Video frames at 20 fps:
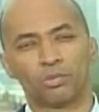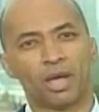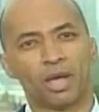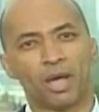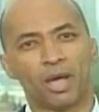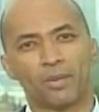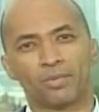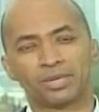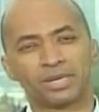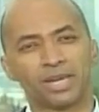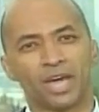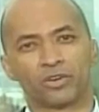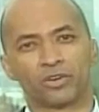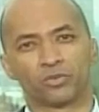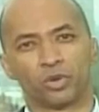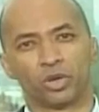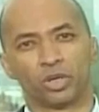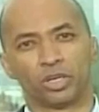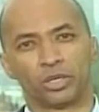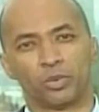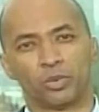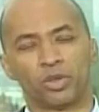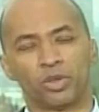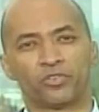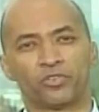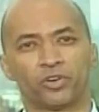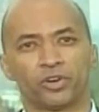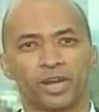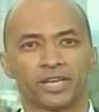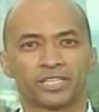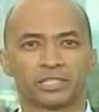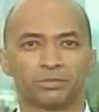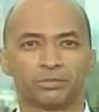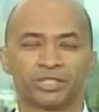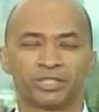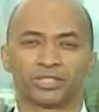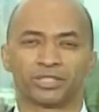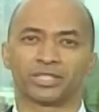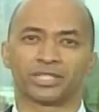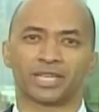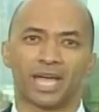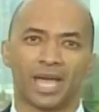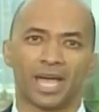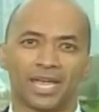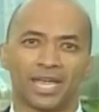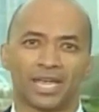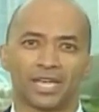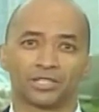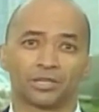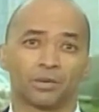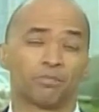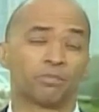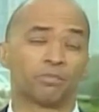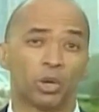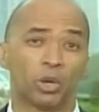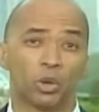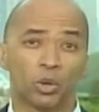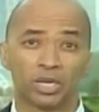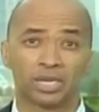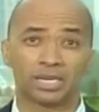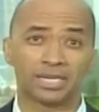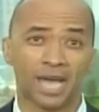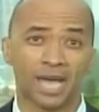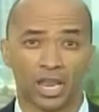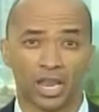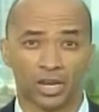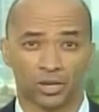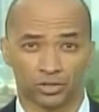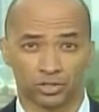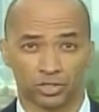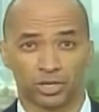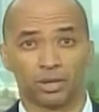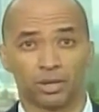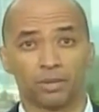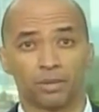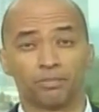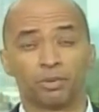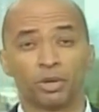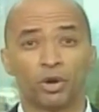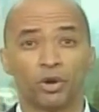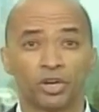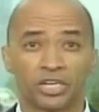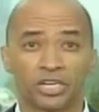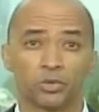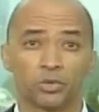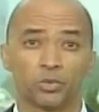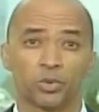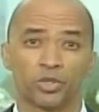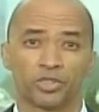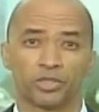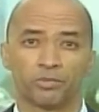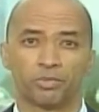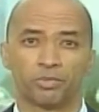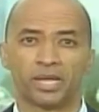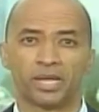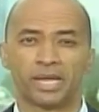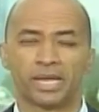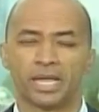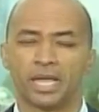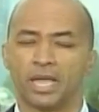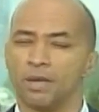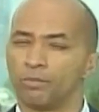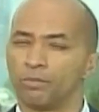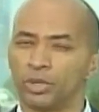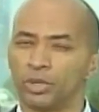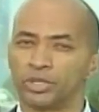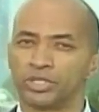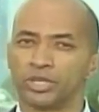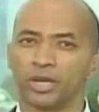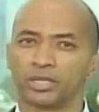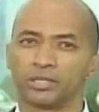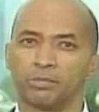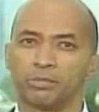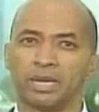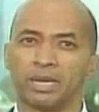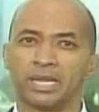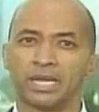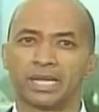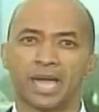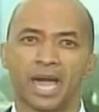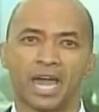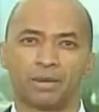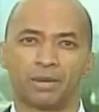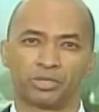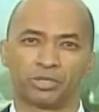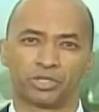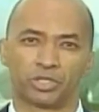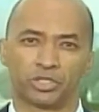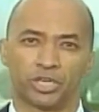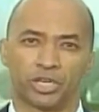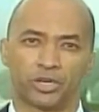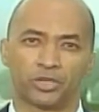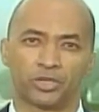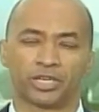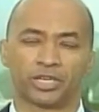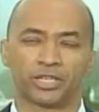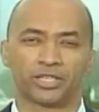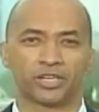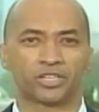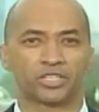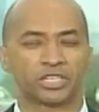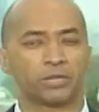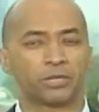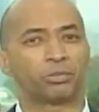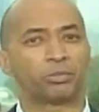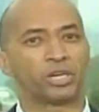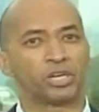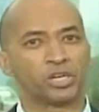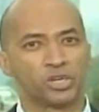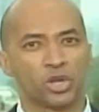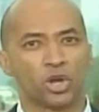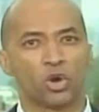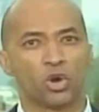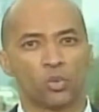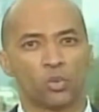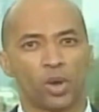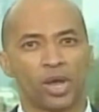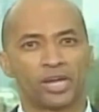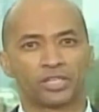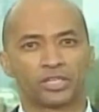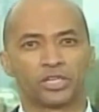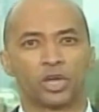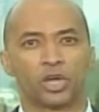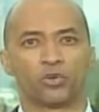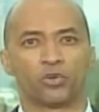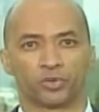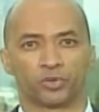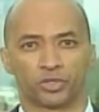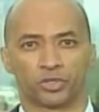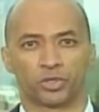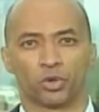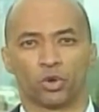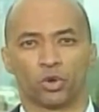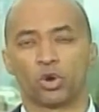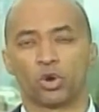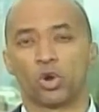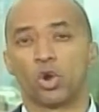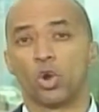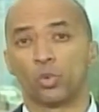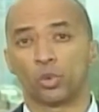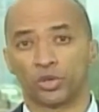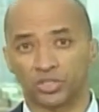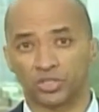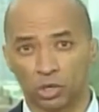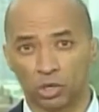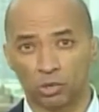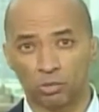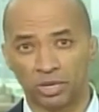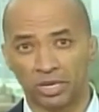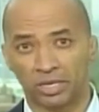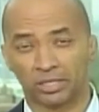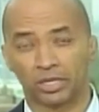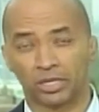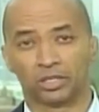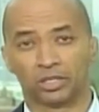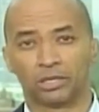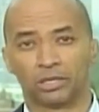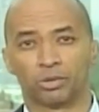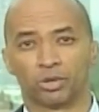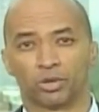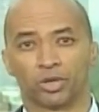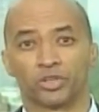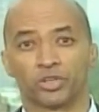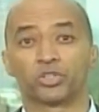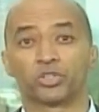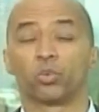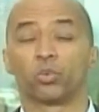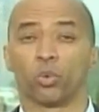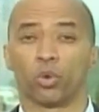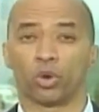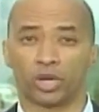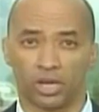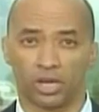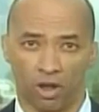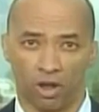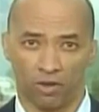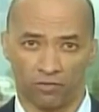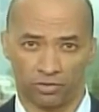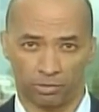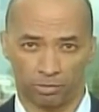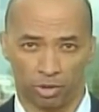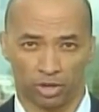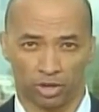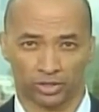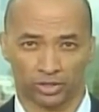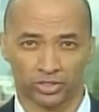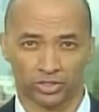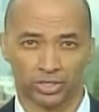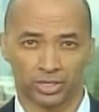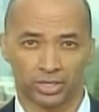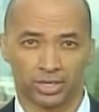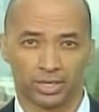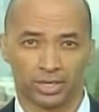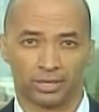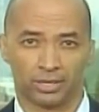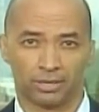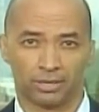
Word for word: Well, Bob, not really. We've heard estimates as high as a billion dollars billion with the B. But we talked to many economists today who said there's simply no way to know for sure with so many illegal immigrants working off the books.